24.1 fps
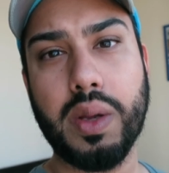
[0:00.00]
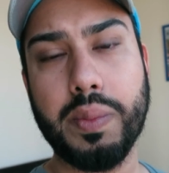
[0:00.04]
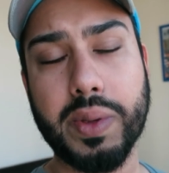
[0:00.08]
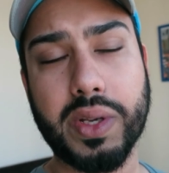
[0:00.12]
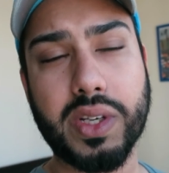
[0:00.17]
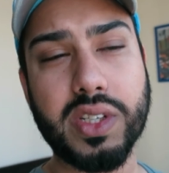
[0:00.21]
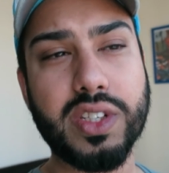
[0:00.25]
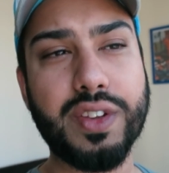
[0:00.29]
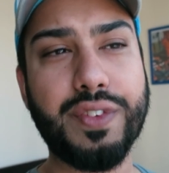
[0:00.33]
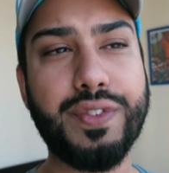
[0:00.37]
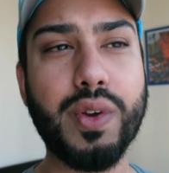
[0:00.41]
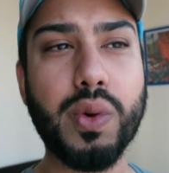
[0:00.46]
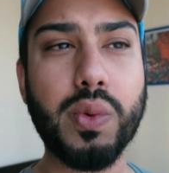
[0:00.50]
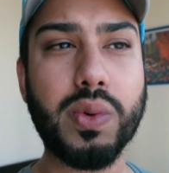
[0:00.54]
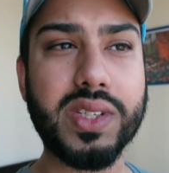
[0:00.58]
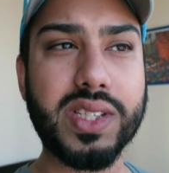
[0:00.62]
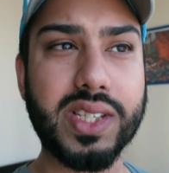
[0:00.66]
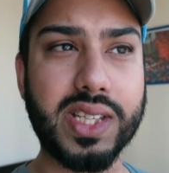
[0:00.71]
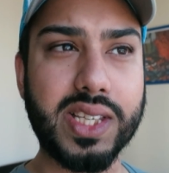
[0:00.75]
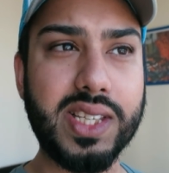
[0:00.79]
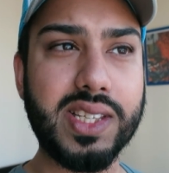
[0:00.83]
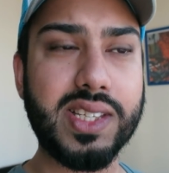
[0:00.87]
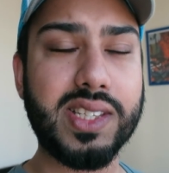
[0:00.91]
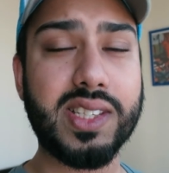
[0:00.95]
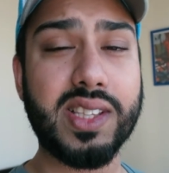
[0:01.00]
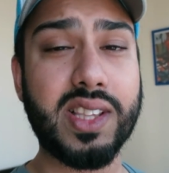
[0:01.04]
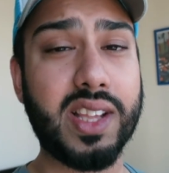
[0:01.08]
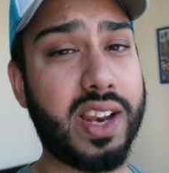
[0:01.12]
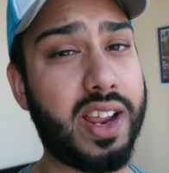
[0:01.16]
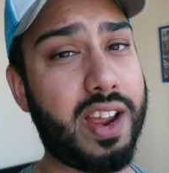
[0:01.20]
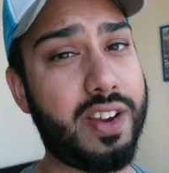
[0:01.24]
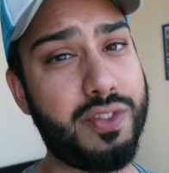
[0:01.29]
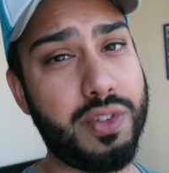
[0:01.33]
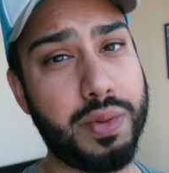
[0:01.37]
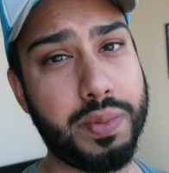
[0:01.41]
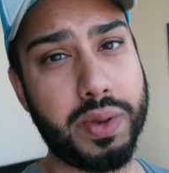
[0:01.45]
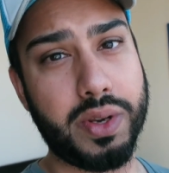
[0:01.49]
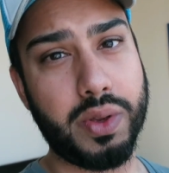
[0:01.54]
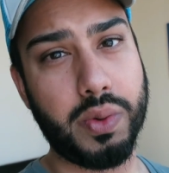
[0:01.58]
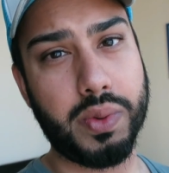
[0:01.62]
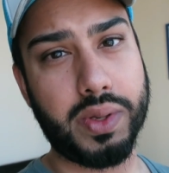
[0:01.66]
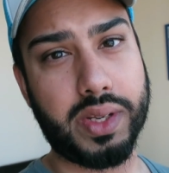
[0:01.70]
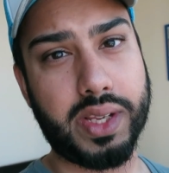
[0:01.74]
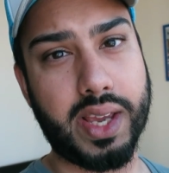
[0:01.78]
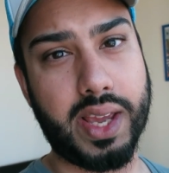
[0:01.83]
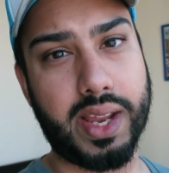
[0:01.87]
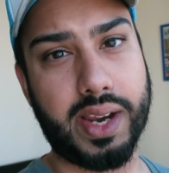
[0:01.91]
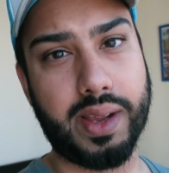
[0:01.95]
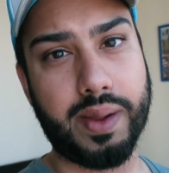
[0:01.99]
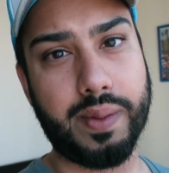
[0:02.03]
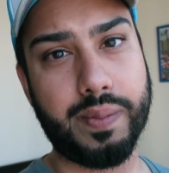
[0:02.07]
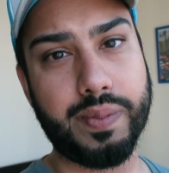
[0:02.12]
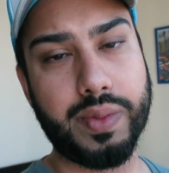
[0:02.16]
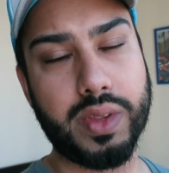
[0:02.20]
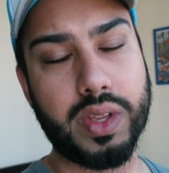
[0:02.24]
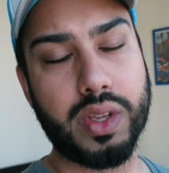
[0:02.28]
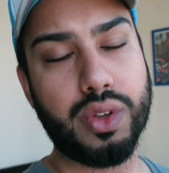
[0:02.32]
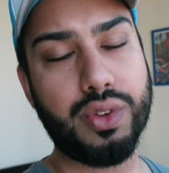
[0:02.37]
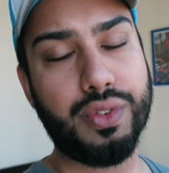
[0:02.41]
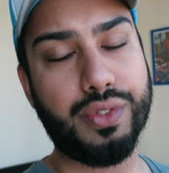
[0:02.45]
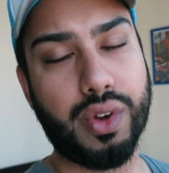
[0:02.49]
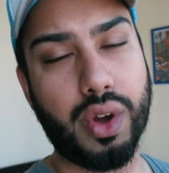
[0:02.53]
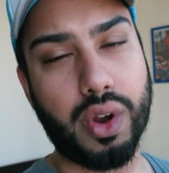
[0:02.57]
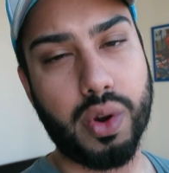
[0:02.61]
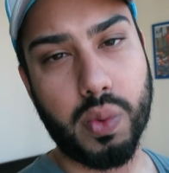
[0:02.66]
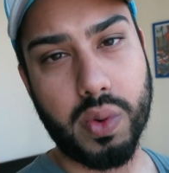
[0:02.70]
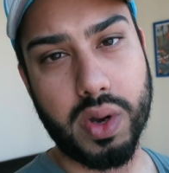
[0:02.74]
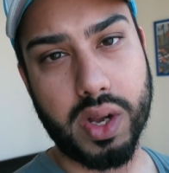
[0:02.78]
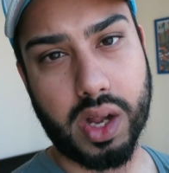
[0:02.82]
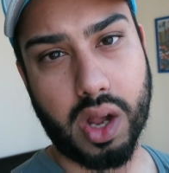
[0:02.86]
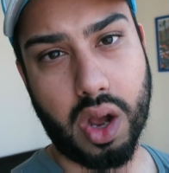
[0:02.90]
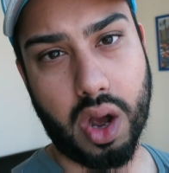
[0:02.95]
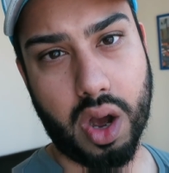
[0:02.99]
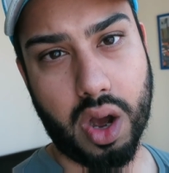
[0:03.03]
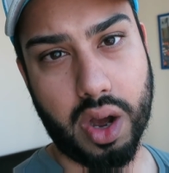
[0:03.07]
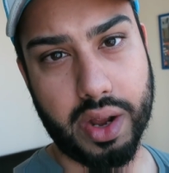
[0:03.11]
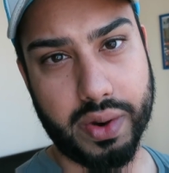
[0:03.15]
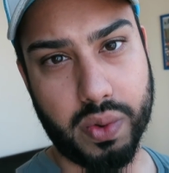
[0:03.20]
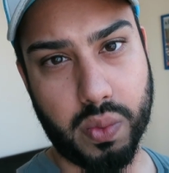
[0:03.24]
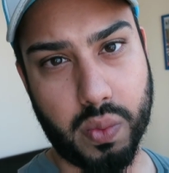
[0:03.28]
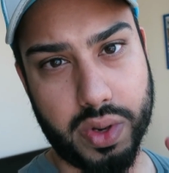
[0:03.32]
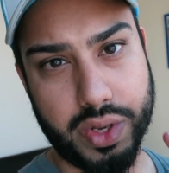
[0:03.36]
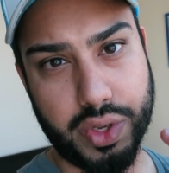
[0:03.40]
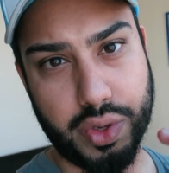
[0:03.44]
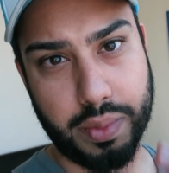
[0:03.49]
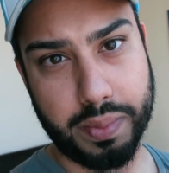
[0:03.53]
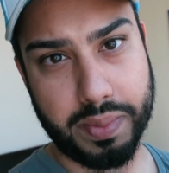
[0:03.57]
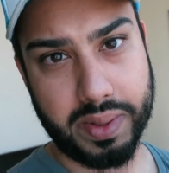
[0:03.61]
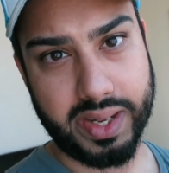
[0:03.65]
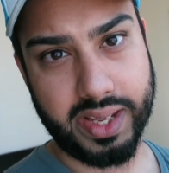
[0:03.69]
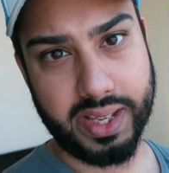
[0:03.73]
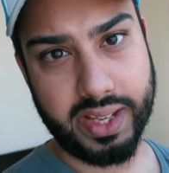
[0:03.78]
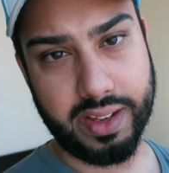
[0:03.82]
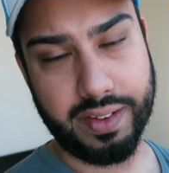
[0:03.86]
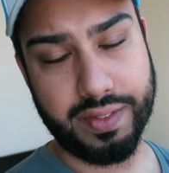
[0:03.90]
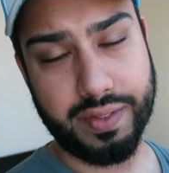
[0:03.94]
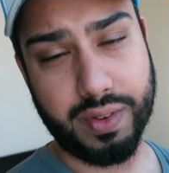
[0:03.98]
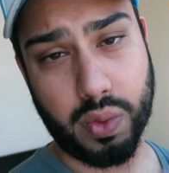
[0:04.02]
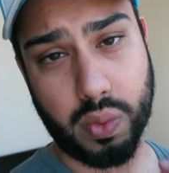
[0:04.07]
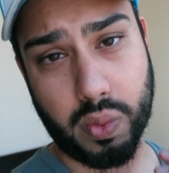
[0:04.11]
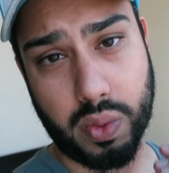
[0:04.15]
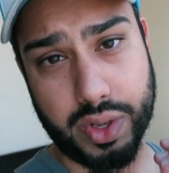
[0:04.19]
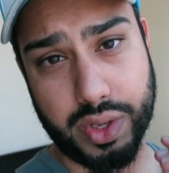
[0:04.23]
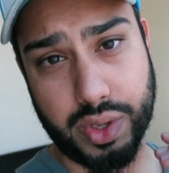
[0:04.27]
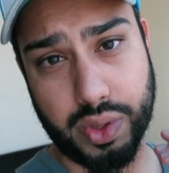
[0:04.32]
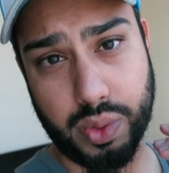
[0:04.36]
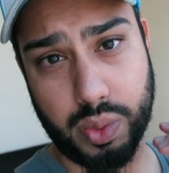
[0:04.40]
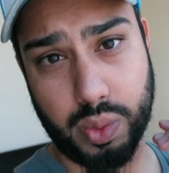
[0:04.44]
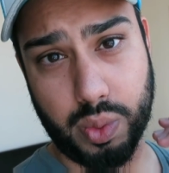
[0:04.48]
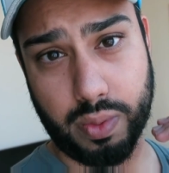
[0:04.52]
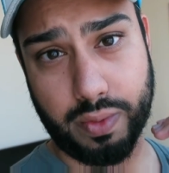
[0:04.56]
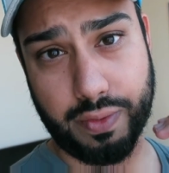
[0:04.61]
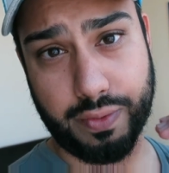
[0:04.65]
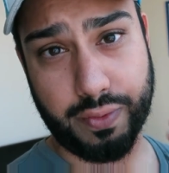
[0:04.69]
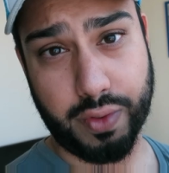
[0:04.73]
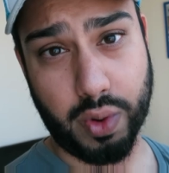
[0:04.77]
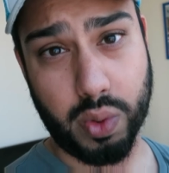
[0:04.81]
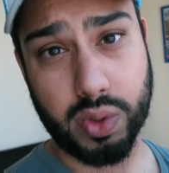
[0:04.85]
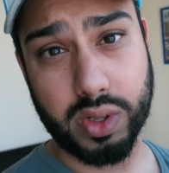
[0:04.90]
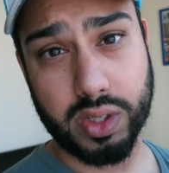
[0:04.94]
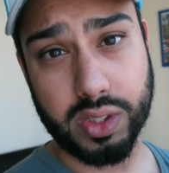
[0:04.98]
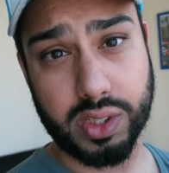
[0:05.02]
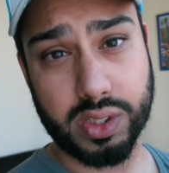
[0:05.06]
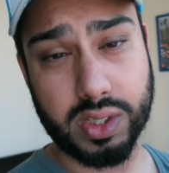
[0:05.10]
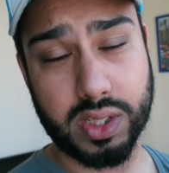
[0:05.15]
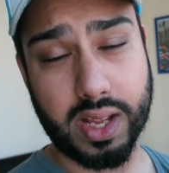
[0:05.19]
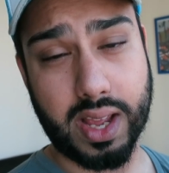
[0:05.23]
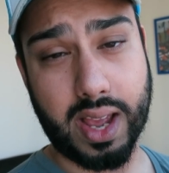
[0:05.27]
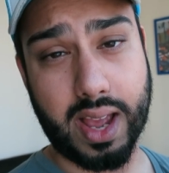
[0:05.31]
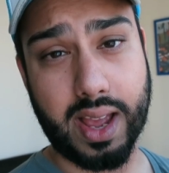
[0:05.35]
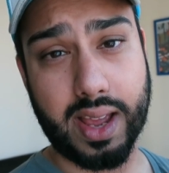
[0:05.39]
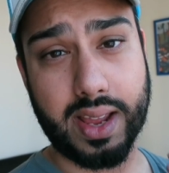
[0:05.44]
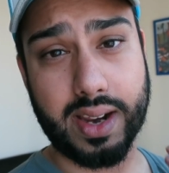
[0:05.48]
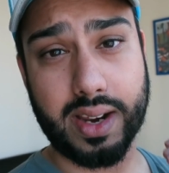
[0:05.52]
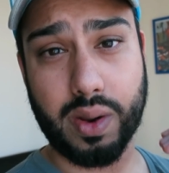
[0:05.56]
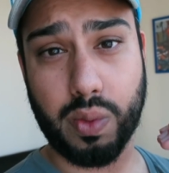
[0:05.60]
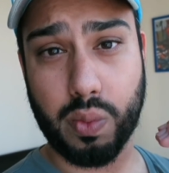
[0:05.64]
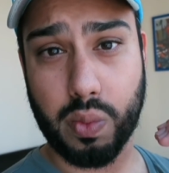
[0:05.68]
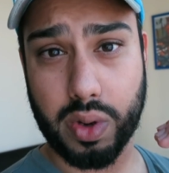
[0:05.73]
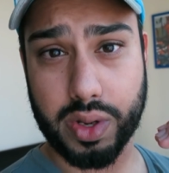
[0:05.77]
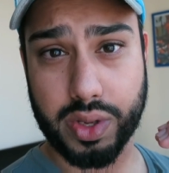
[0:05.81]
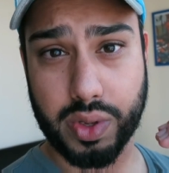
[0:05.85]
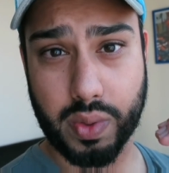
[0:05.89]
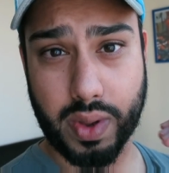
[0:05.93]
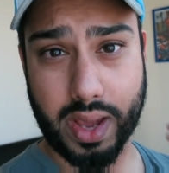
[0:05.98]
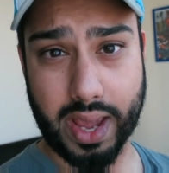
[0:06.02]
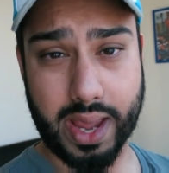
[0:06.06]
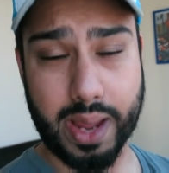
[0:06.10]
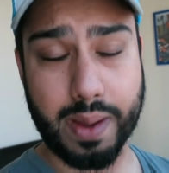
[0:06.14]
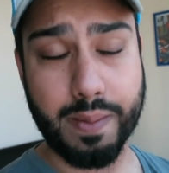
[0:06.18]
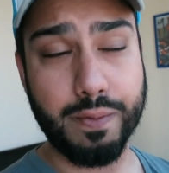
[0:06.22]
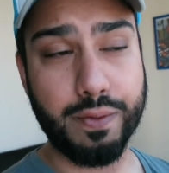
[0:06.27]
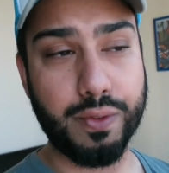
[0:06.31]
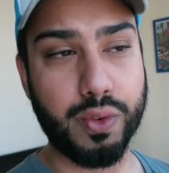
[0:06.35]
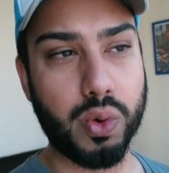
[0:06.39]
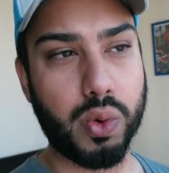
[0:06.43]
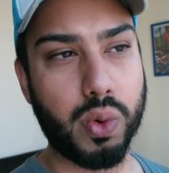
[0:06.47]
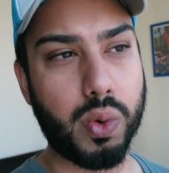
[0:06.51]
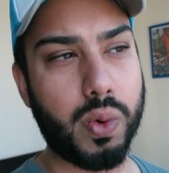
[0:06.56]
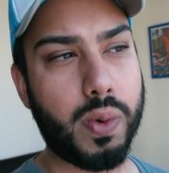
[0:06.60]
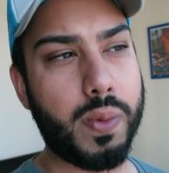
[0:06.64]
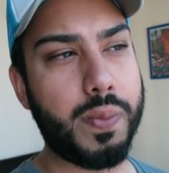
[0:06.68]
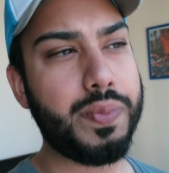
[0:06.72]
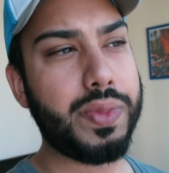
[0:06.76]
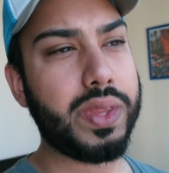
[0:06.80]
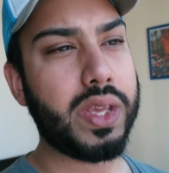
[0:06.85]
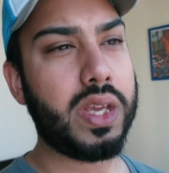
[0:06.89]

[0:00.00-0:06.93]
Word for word: because if it was easy then everybody would get it. You've got to work hard at what you believe, at what you focus at, at what you aim for.